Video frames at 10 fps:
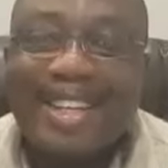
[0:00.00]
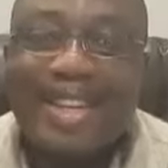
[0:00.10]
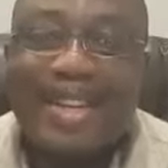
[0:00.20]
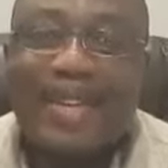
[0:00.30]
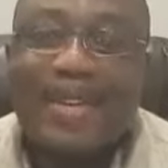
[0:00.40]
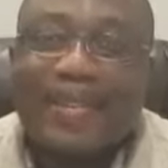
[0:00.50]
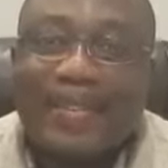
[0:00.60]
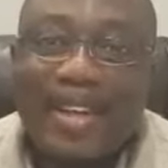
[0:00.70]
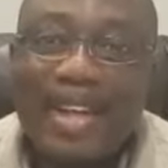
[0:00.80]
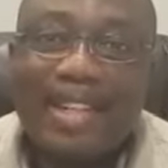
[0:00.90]
Hello
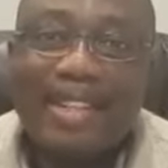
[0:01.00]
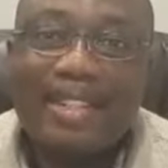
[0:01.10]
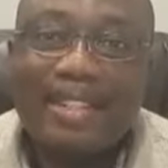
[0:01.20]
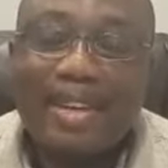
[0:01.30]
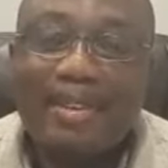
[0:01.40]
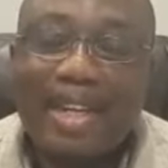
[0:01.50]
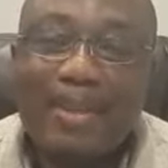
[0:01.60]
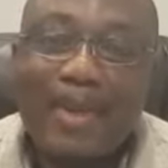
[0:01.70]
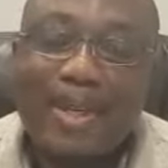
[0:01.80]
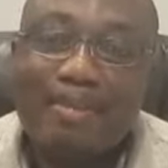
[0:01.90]
friends all over the
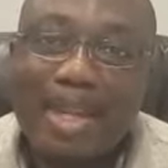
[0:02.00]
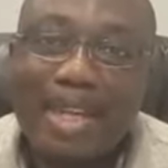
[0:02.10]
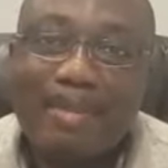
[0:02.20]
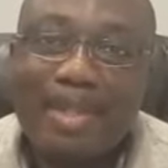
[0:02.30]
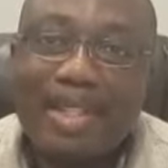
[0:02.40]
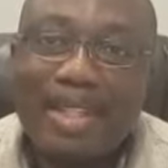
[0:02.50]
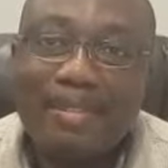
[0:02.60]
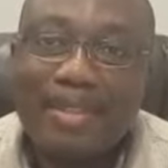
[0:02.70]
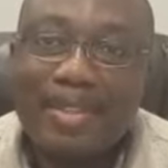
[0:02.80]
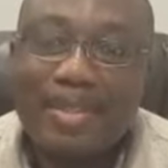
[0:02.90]
world, my name is
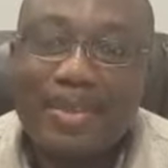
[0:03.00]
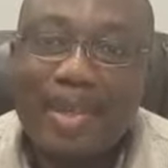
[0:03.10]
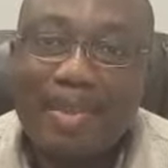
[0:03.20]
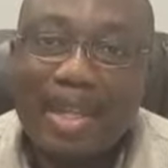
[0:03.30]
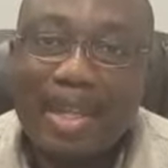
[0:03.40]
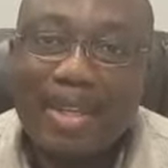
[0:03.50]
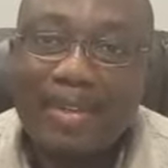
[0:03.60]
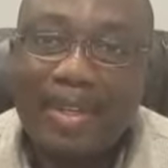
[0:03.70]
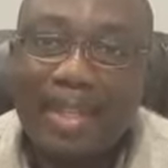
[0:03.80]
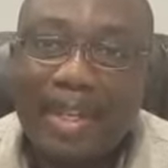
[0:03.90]
Clifford Chukwuemeka
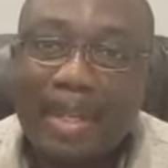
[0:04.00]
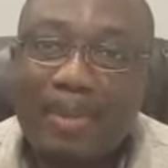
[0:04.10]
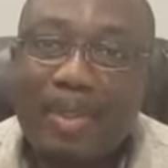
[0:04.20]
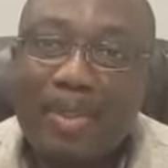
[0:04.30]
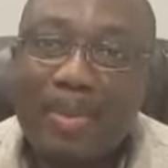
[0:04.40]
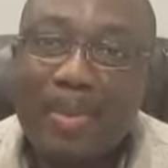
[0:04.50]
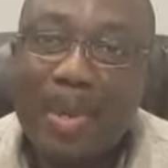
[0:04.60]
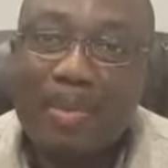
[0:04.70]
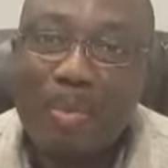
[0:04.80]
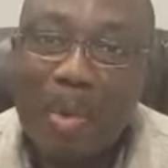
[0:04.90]
Ezeife. I want to
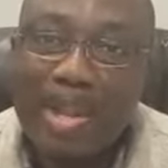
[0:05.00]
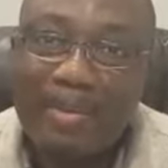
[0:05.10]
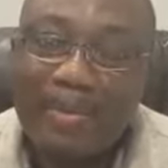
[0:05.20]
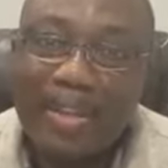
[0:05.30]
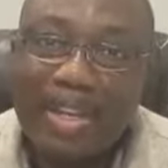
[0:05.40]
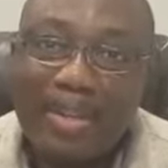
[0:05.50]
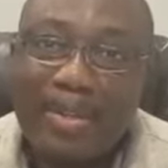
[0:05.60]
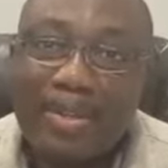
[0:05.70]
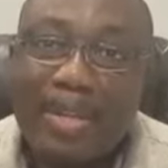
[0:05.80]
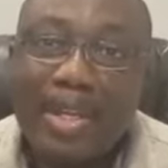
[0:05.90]
do a quick
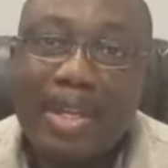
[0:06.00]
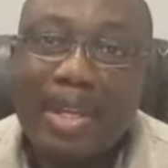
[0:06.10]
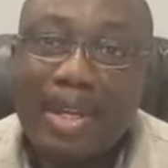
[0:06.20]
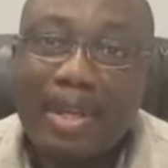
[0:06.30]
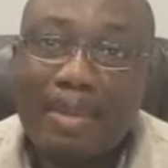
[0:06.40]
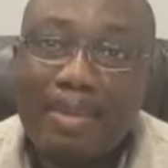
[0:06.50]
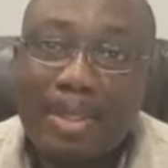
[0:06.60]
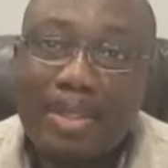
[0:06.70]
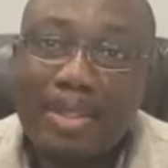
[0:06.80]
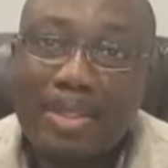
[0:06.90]
video
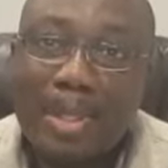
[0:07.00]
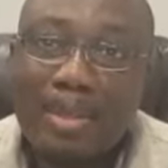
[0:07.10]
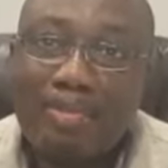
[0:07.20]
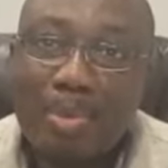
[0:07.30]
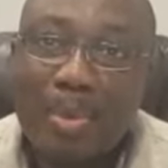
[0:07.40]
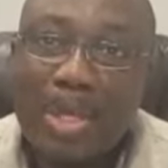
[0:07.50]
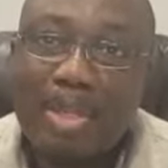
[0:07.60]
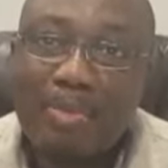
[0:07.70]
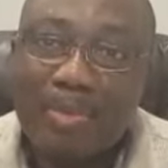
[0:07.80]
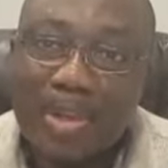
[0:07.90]
because I'm doing
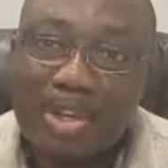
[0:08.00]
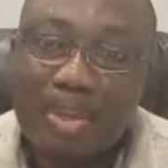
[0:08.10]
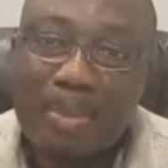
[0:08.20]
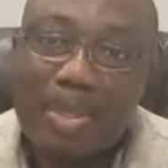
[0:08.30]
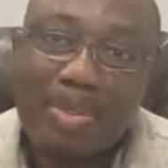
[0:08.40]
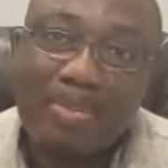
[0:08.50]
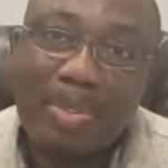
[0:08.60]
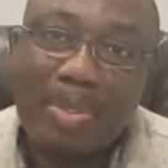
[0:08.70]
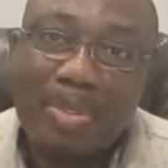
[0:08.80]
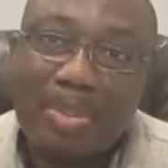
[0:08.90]
a very special
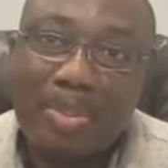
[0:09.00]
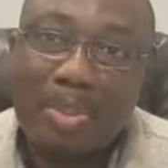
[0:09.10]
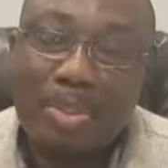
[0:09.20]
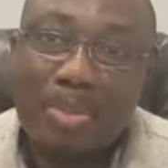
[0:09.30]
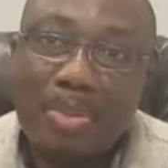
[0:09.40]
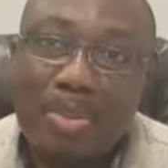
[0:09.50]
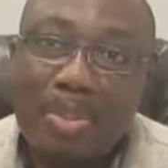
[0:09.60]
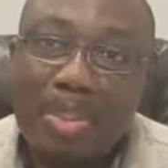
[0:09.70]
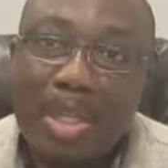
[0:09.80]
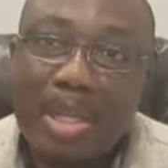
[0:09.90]
video to
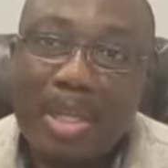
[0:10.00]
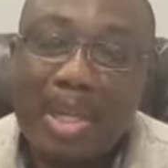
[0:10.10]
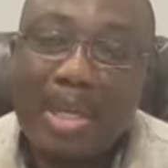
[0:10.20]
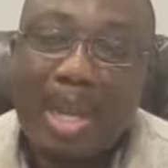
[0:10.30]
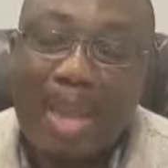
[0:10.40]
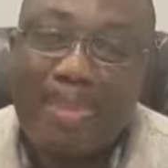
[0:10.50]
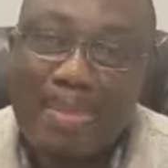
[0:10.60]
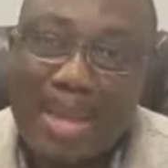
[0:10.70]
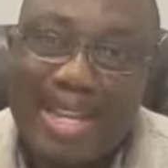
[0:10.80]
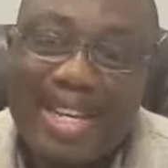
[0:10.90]
say happy
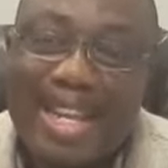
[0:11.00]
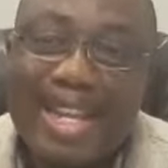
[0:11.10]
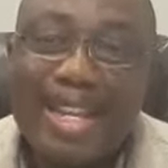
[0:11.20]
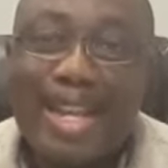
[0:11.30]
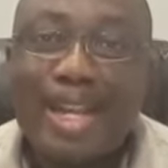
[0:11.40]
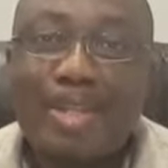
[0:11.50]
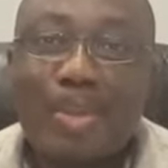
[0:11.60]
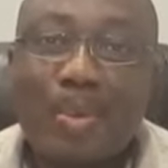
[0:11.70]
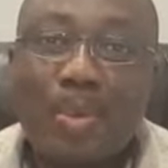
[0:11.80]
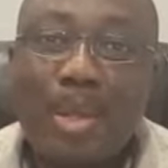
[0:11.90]
birthday
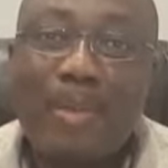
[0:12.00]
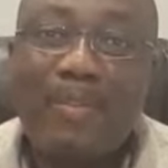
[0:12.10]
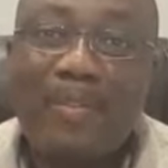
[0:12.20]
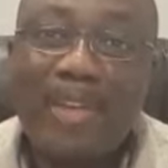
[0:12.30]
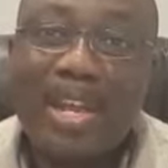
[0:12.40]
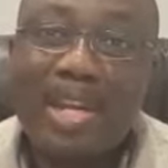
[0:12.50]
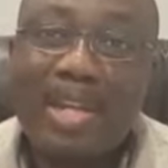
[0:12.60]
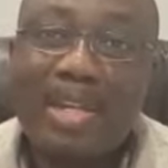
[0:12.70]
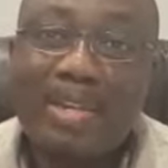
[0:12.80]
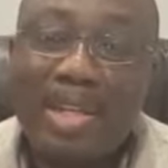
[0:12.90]
to a
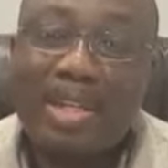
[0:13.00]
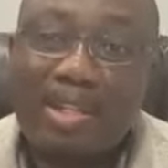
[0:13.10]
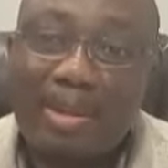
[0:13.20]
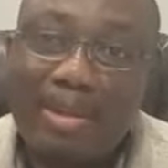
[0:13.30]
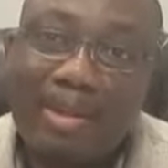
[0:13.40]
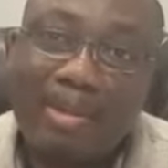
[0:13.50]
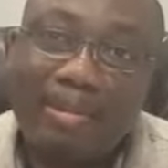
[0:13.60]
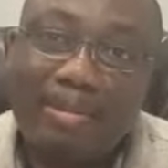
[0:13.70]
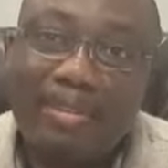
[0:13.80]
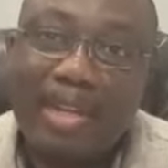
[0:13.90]
very great son
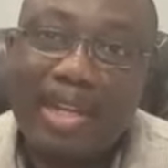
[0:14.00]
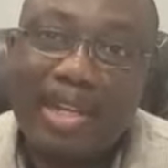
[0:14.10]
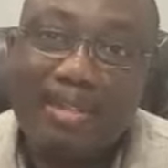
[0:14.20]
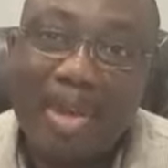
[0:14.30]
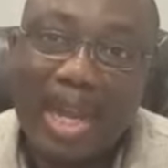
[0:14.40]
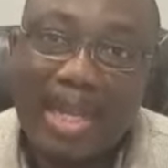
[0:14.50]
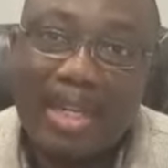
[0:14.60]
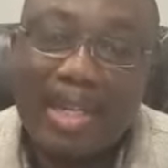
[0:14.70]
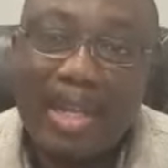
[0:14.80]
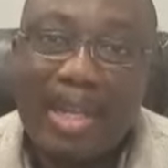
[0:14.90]
of Igbo
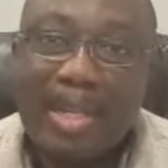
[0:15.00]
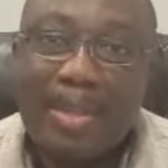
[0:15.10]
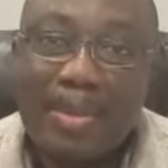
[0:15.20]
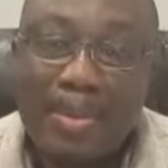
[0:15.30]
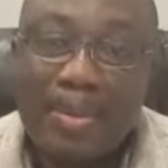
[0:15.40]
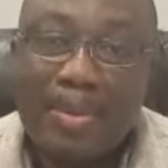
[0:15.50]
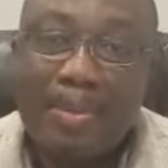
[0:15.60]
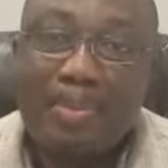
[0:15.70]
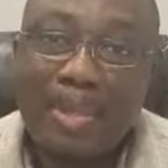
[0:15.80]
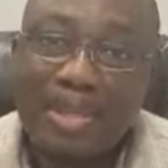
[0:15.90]
land
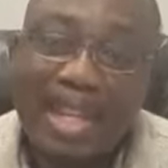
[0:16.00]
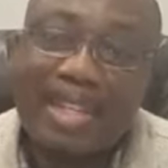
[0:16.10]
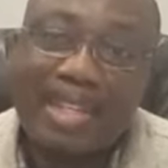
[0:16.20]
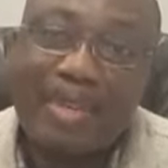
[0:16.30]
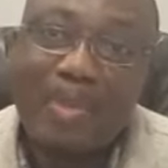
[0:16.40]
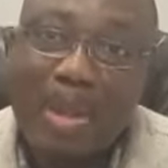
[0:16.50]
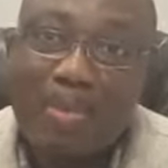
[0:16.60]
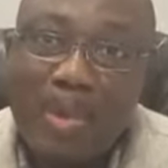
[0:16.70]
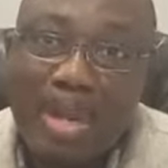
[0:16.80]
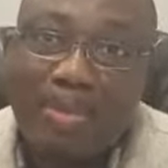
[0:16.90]
who precisely
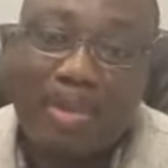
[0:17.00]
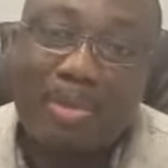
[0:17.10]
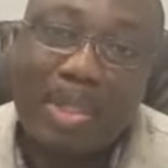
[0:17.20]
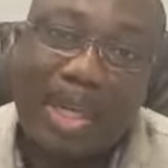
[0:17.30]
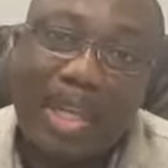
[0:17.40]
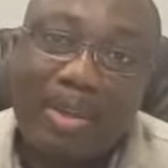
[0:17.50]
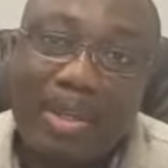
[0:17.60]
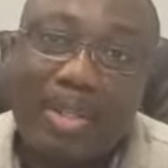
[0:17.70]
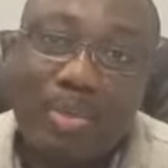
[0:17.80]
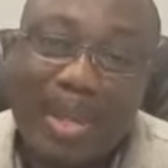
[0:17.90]
1 week from today
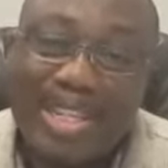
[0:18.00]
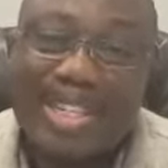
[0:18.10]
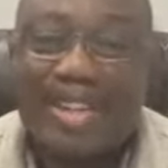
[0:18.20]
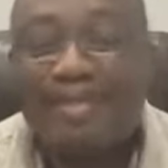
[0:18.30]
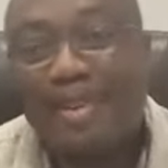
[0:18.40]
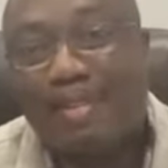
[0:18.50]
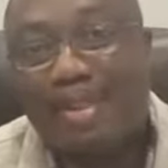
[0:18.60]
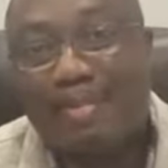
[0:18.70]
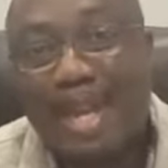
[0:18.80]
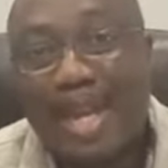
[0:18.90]
on the 20th of
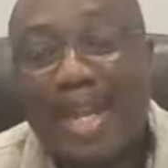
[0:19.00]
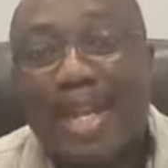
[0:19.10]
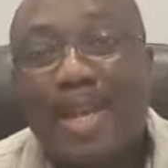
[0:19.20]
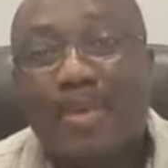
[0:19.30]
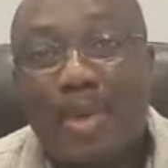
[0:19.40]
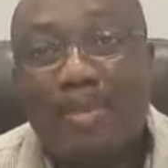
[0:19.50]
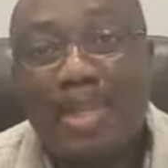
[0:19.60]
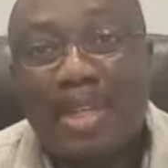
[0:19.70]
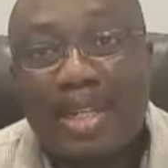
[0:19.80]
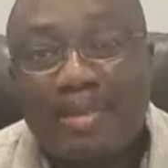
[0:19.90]
November will
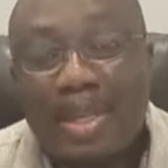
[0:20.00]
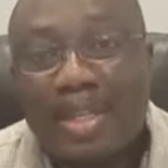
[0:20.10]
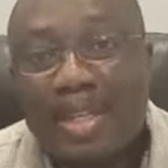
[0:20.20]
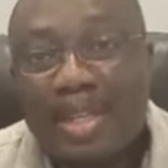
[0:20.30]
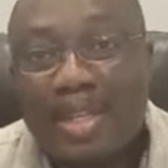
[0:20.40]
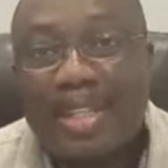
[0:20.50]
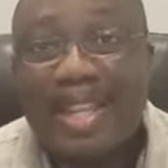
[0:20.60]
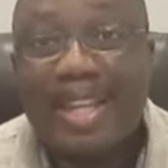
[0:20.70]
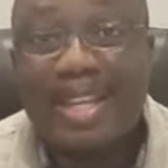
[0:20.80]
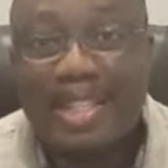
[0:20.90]
be celebrating his
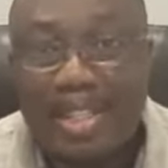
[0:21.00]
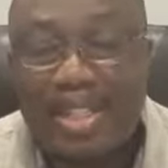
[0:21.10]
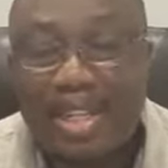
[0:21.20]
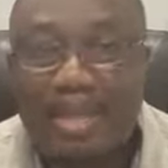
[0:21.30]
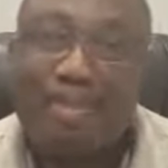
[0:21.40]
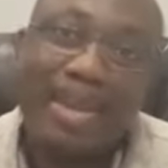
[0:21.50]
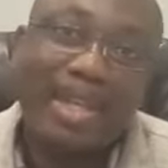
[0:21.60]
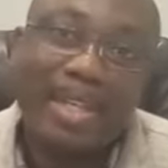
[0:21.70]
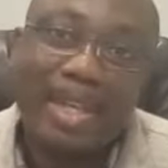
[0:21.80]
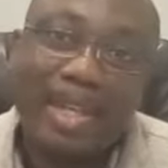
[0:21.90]
80th
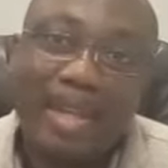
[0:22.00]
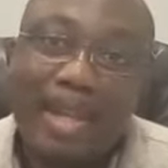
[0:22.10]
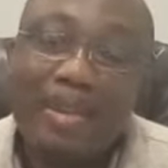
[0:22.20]
birthday.